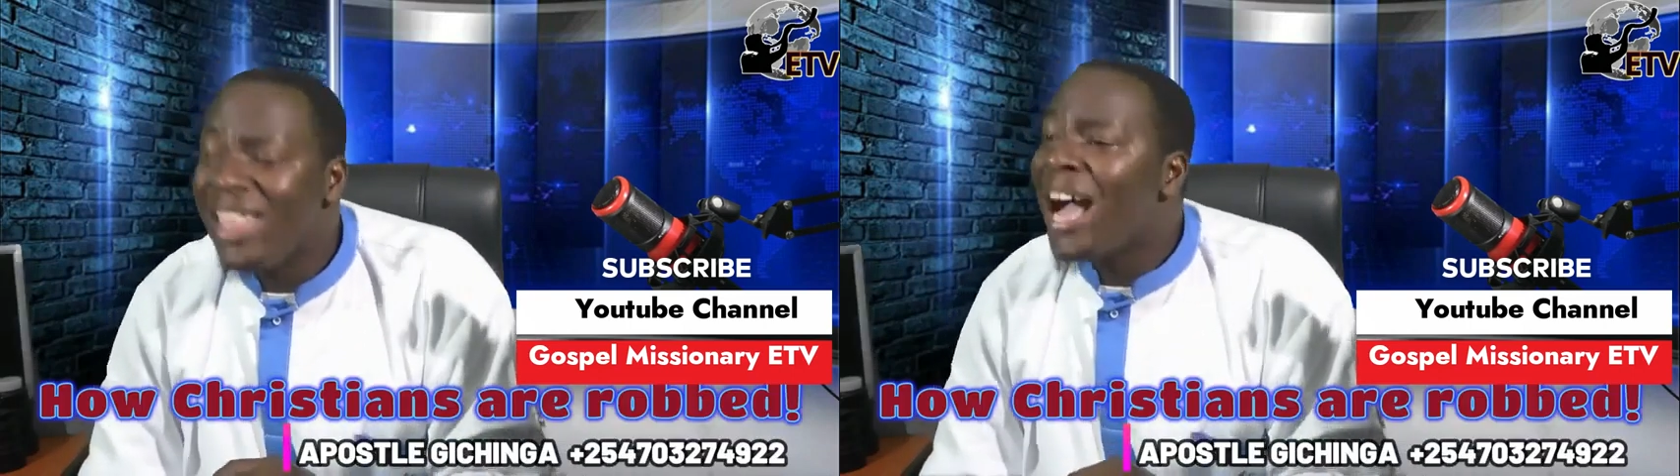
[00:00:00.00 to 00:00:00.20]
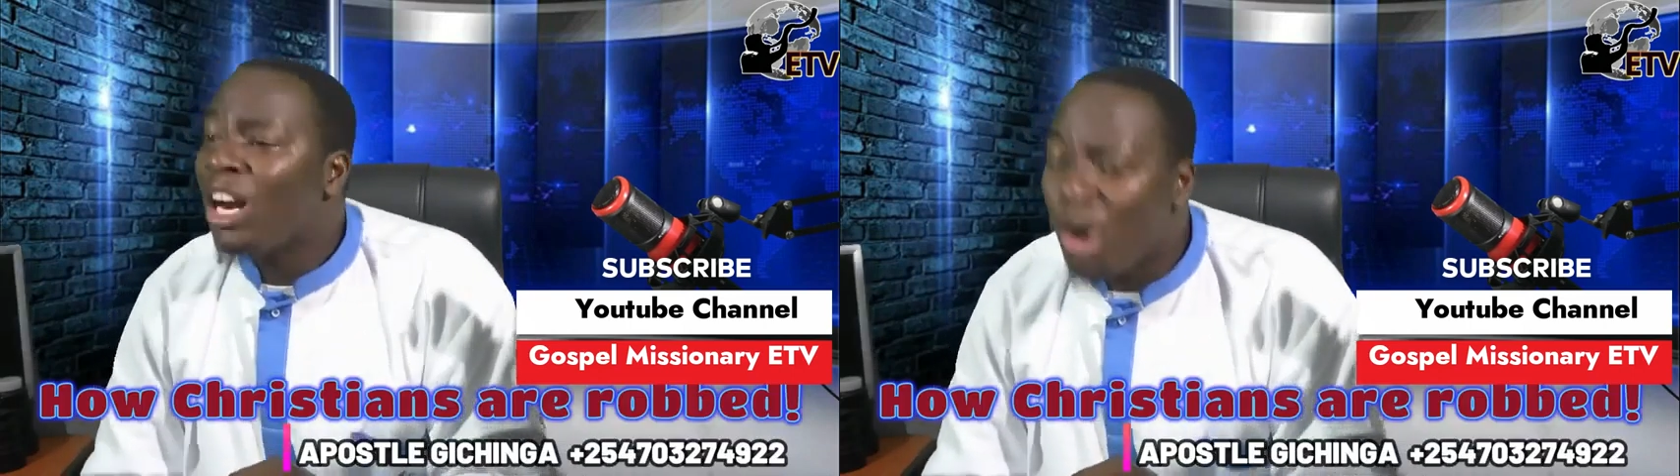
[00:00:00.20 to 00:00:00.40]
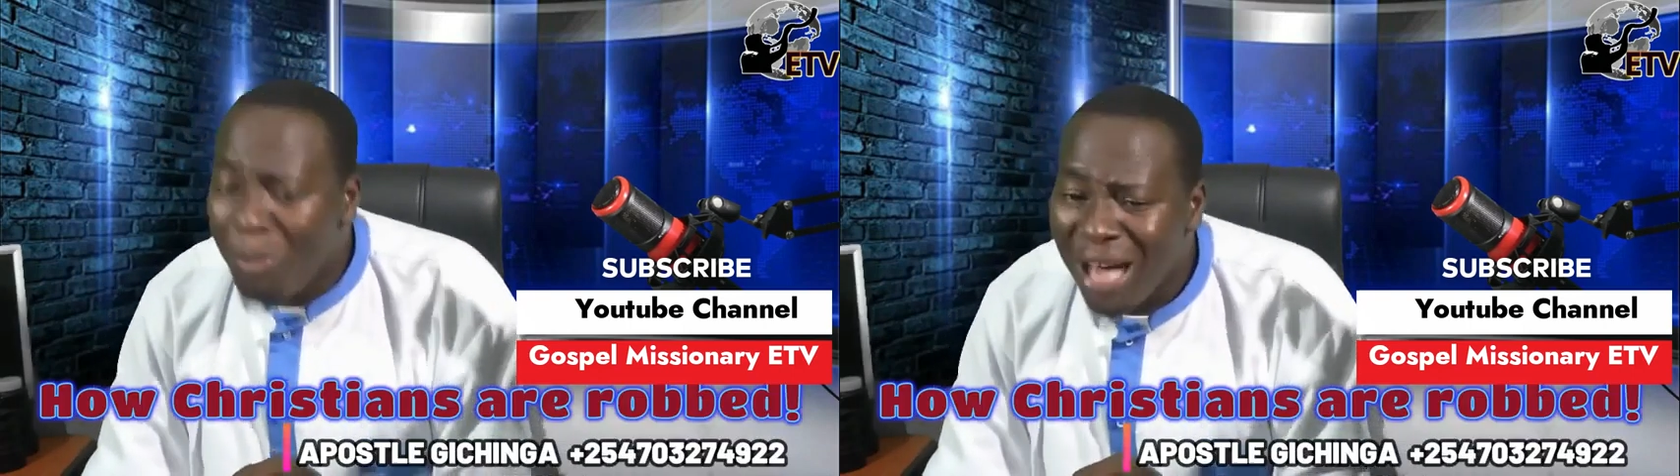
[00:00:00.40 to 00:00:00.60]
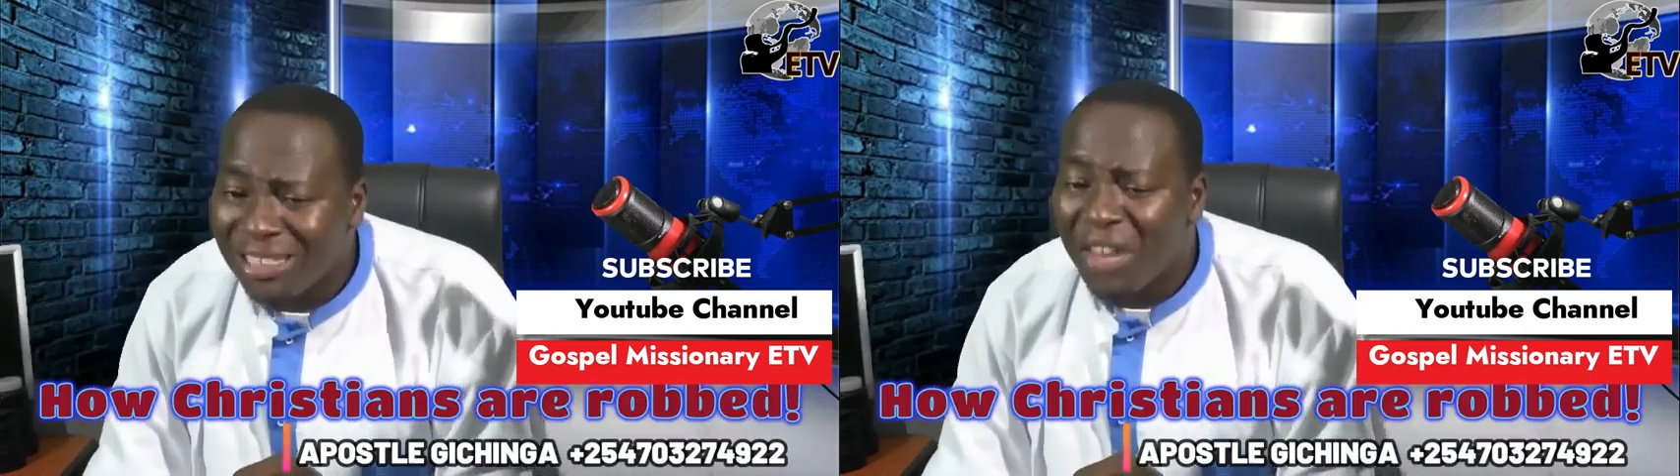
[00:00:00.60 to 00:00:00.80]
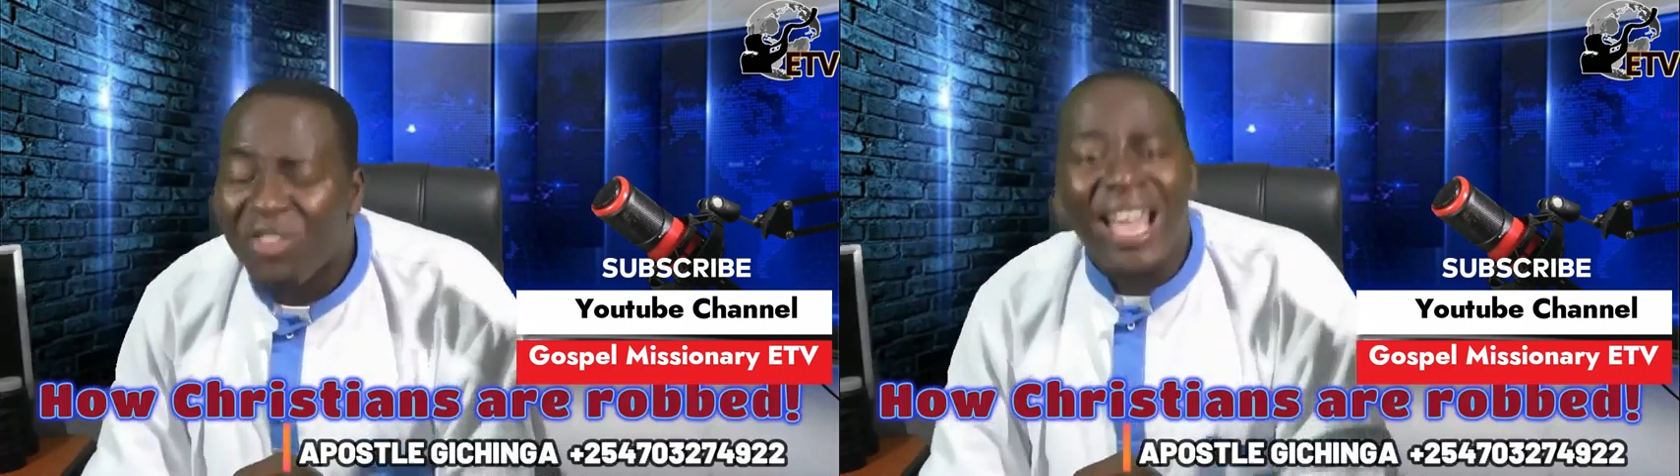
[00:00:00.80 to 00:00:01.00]
They are
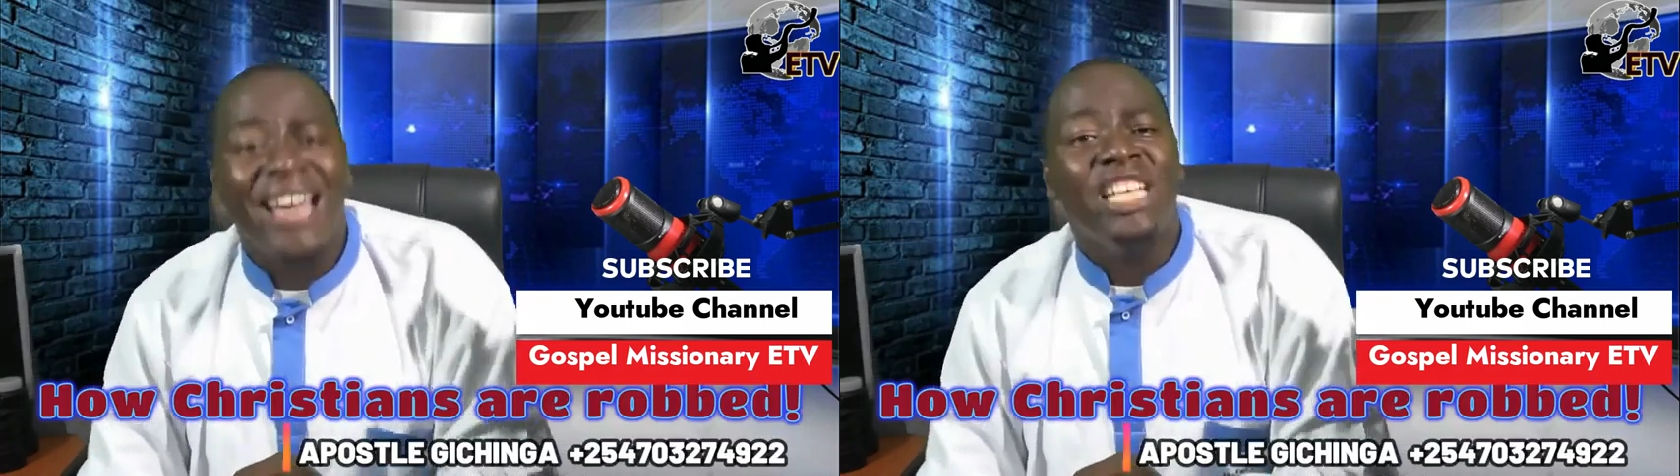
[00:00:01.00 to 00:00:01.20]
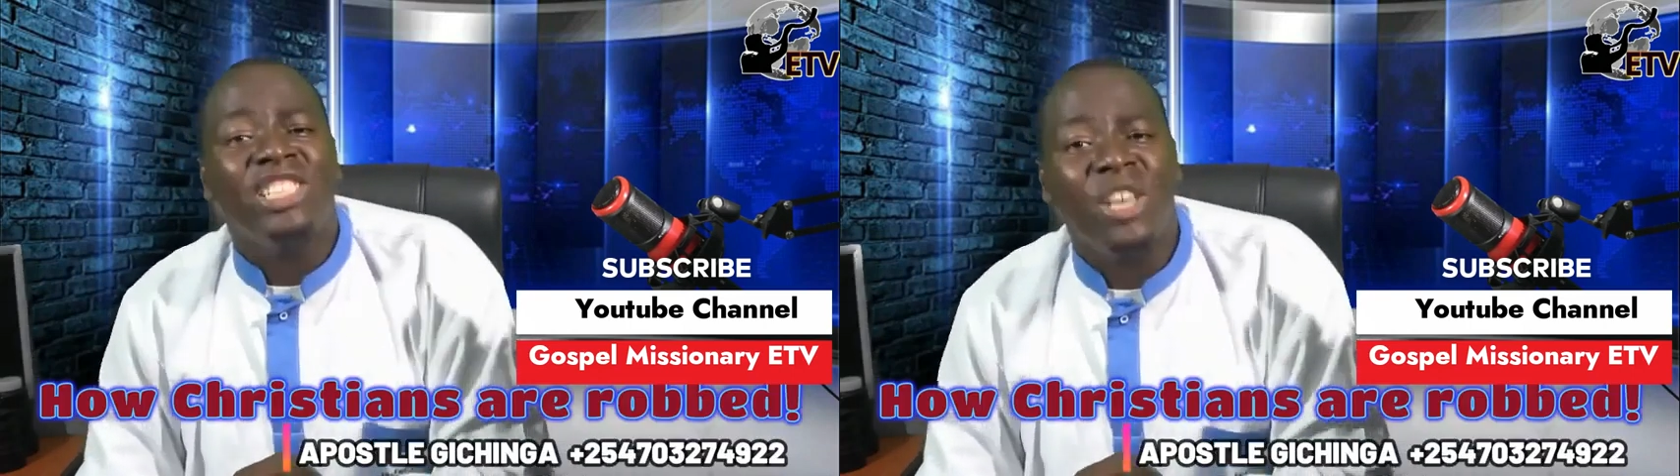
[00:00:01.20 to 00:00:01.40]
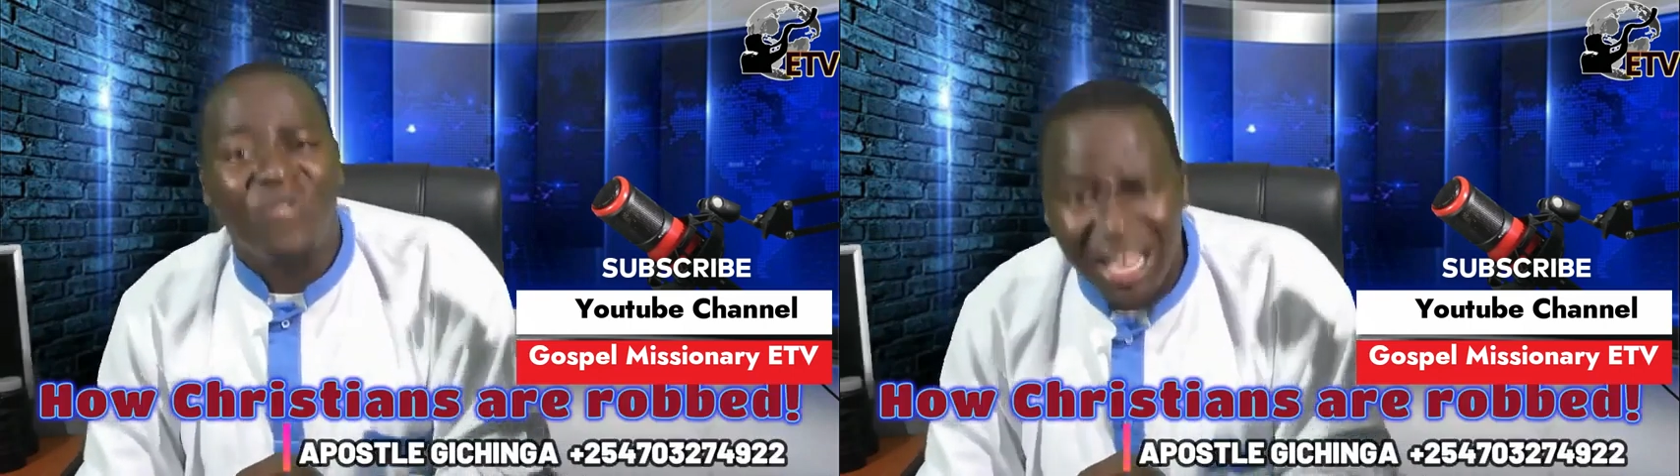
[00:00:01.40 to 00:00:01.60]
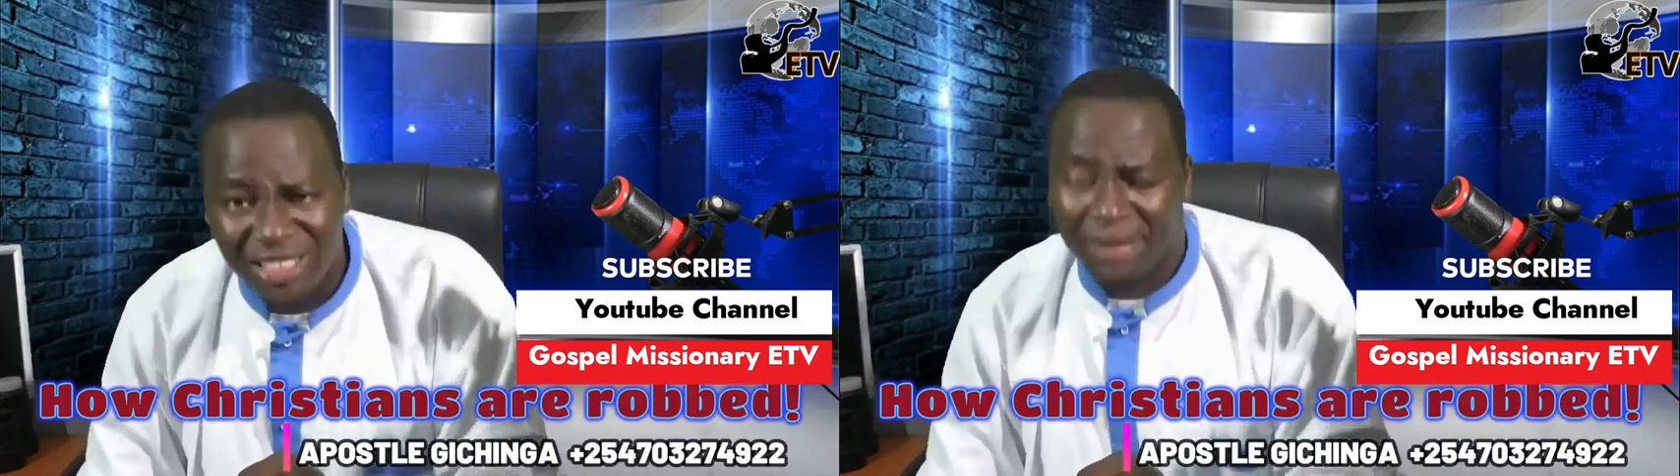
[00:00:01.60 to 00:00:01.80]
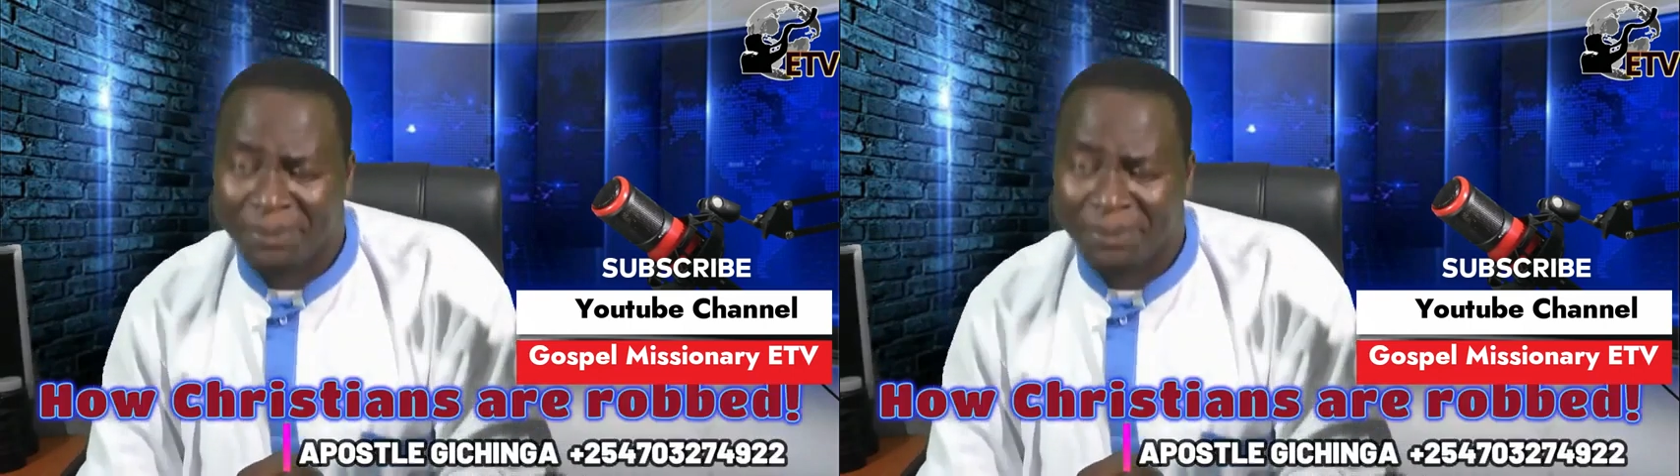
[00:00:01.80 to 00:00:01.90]
robbers. They are deceivers.